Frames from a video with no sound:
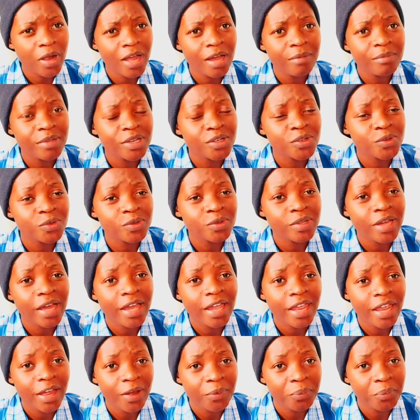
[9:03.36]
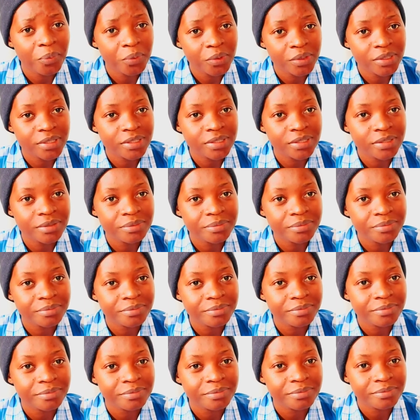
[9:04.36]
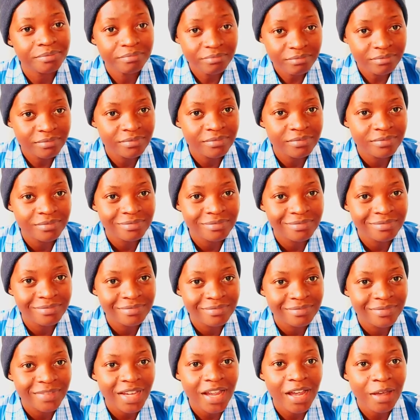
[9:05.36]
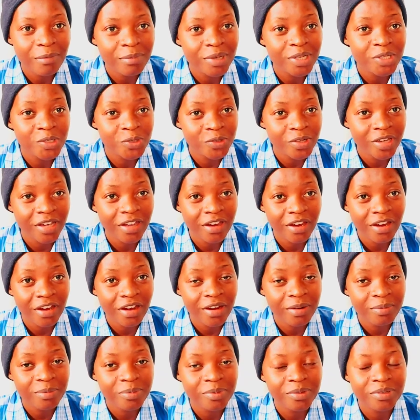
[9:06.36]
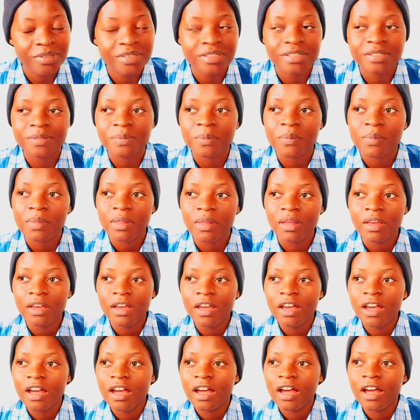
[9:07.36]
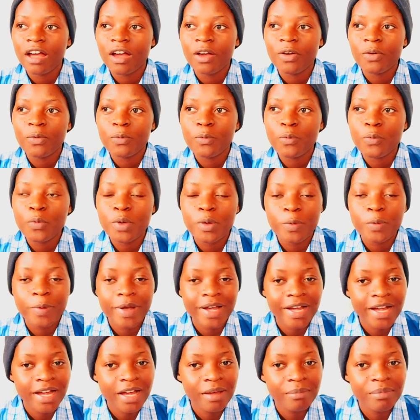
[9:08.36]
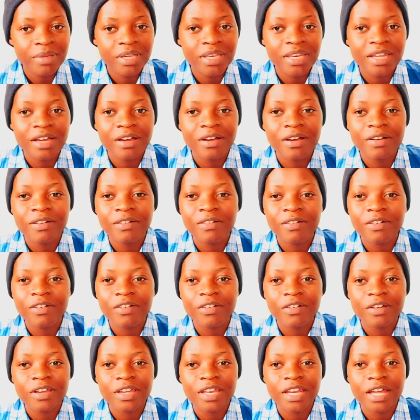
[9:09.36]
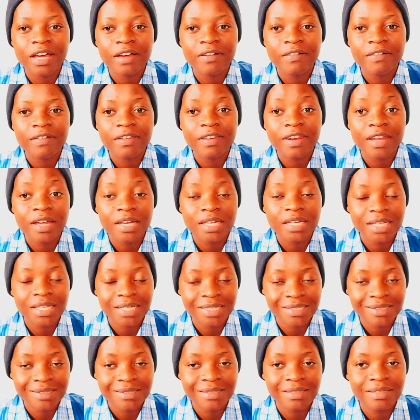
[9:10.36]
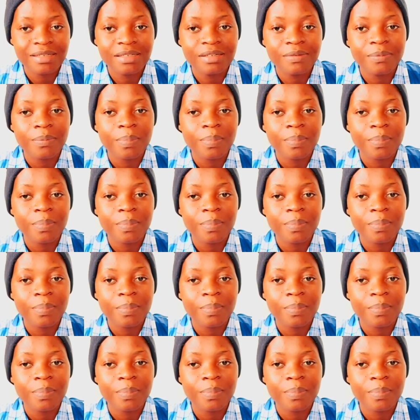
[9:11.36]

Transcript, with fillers: coming to the airport hmm? coming to the airport we were coming down in the in the taxi